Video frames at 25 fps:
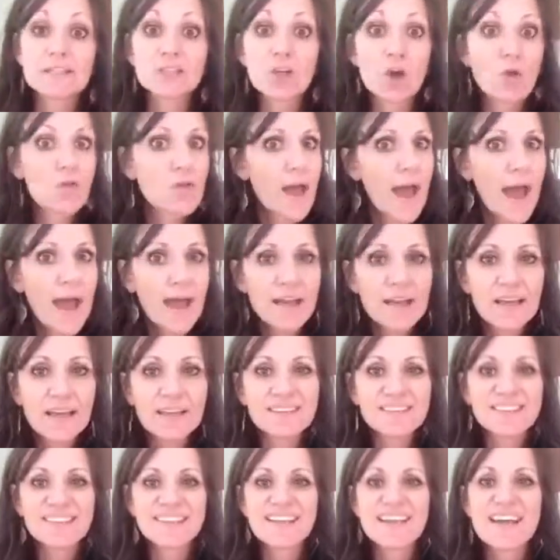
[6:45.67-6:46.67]
So that
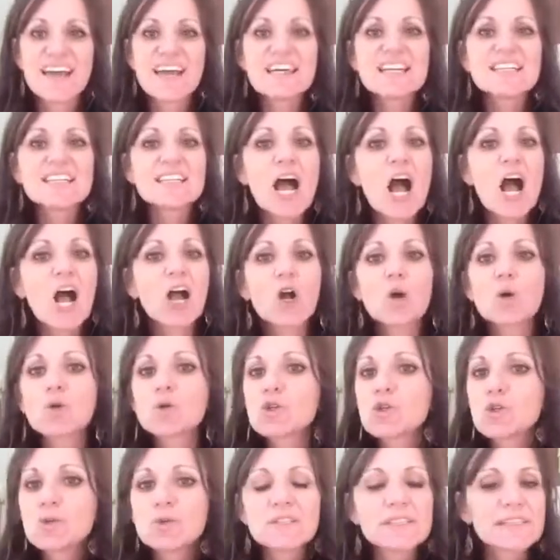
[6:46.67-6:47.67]
is Taco
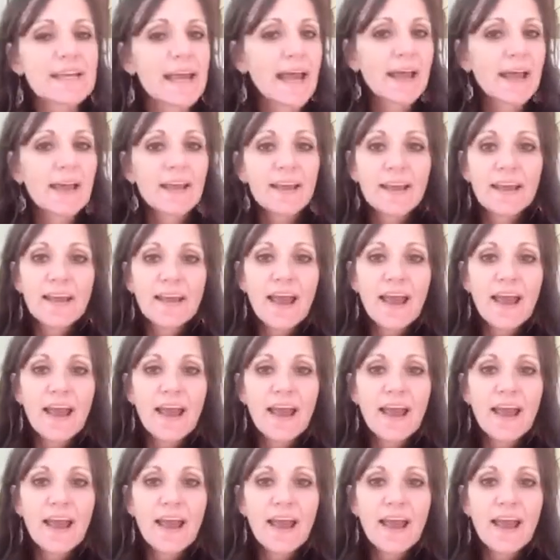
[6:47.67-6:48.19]
Tuesday.